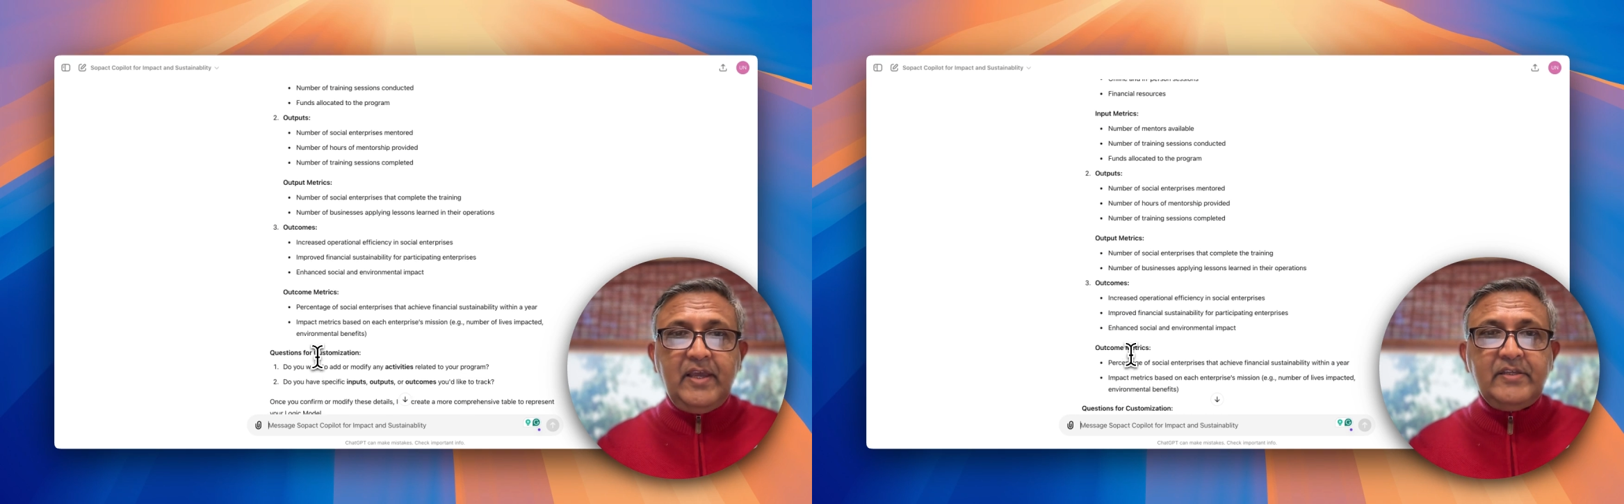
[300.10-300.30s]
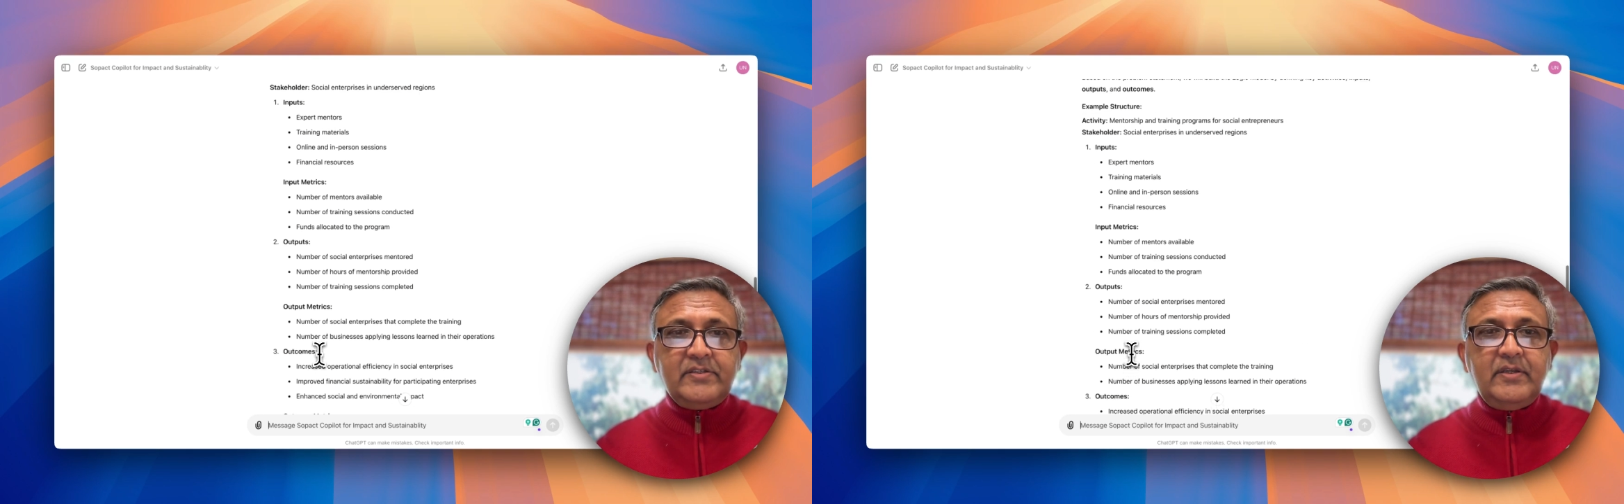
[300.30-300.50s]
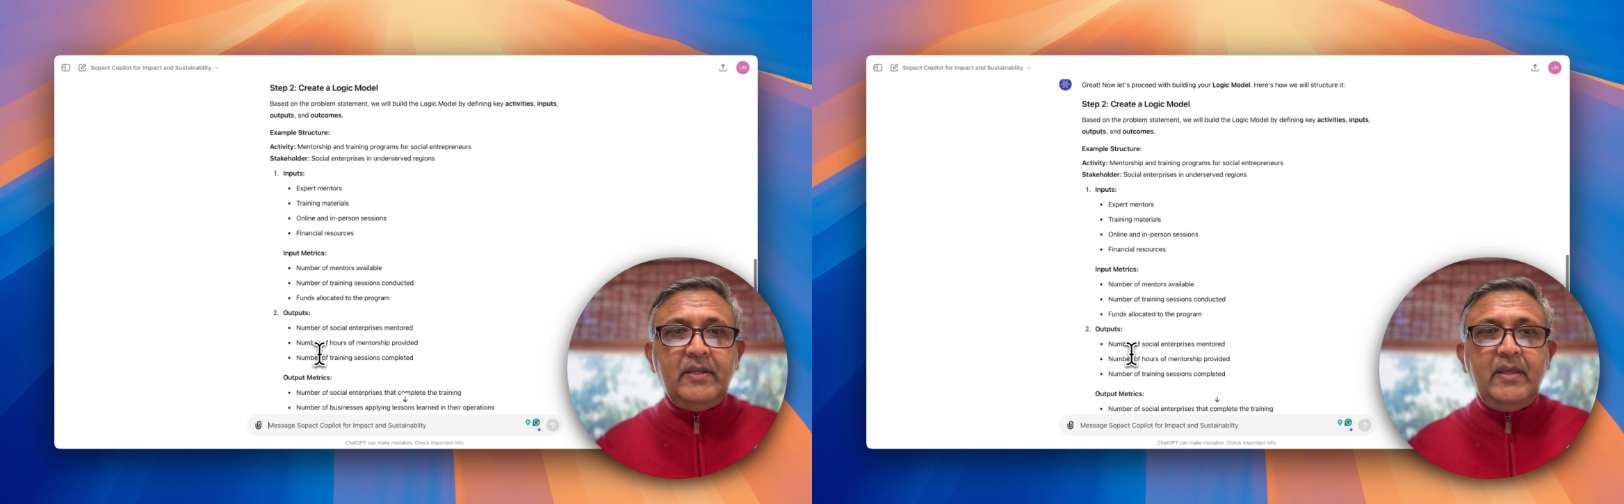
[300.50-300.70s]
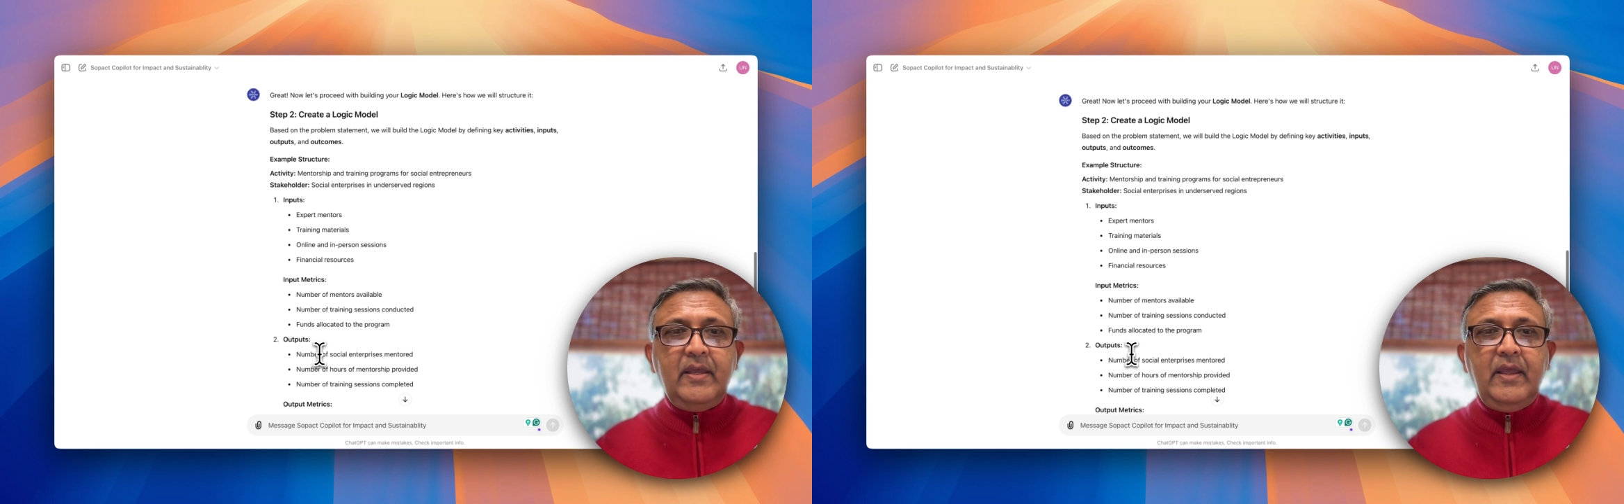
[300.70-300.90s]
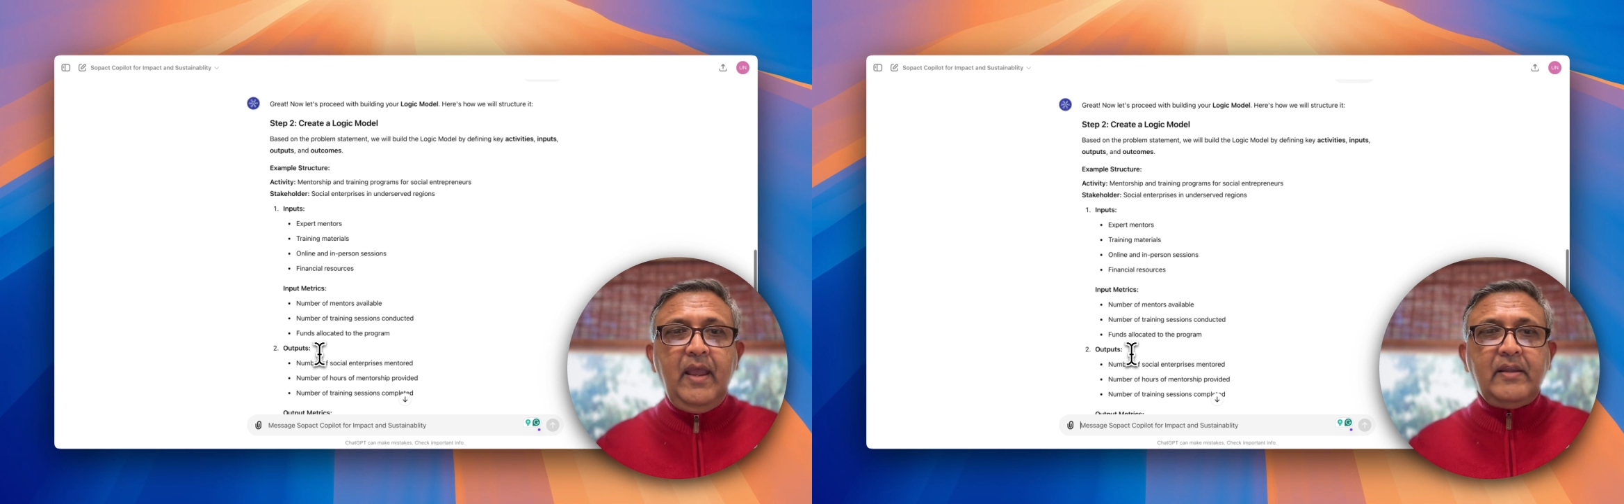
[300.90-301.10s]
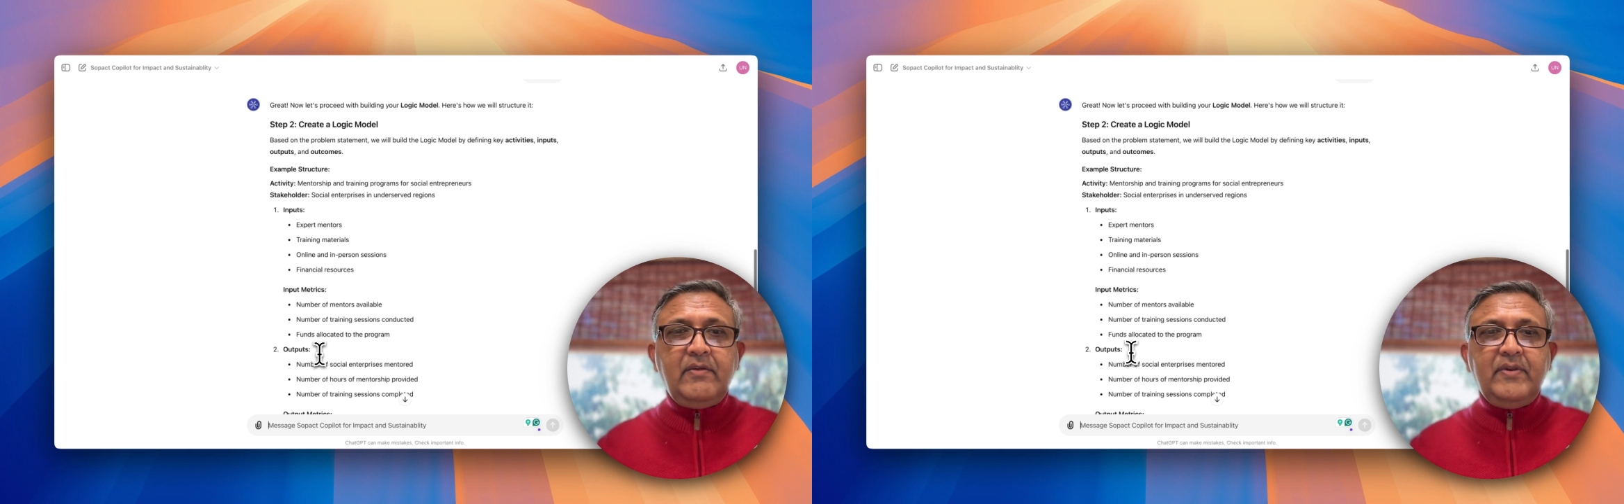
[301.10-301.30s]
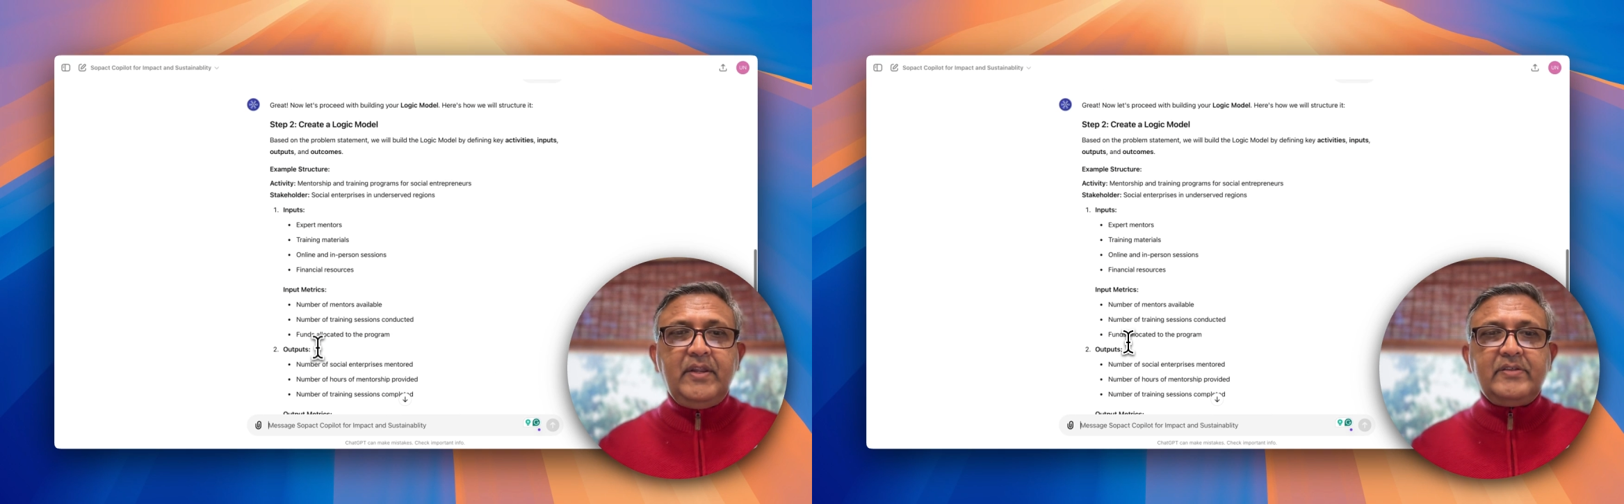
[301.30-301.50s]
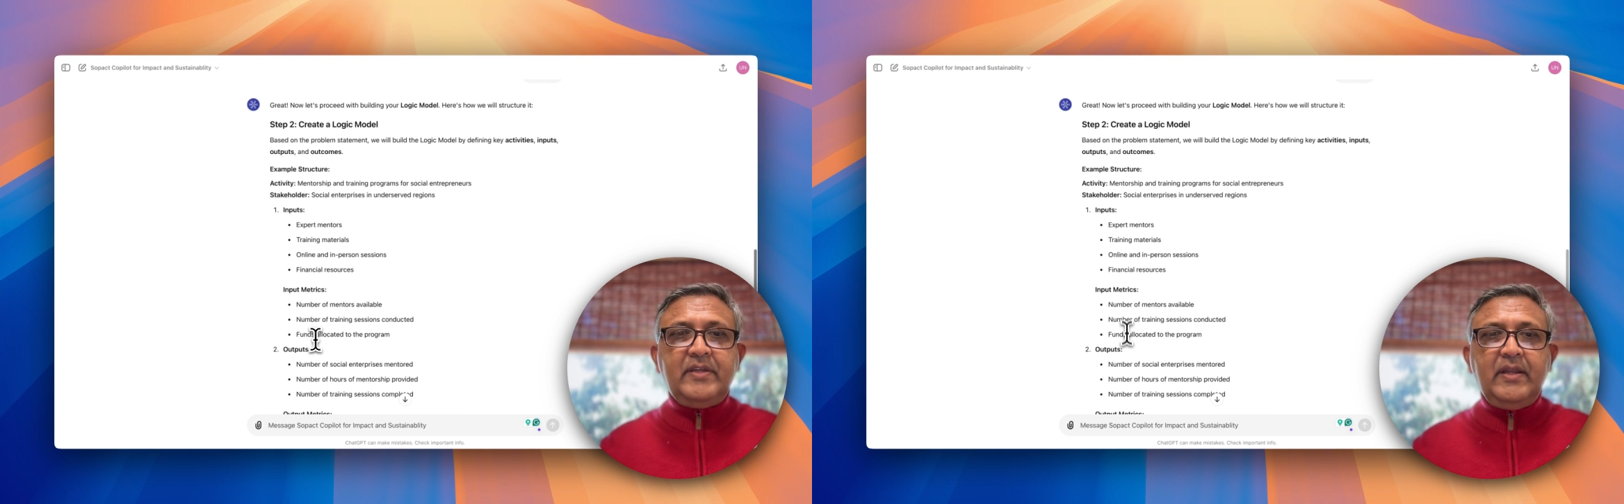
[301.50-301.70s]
case, activities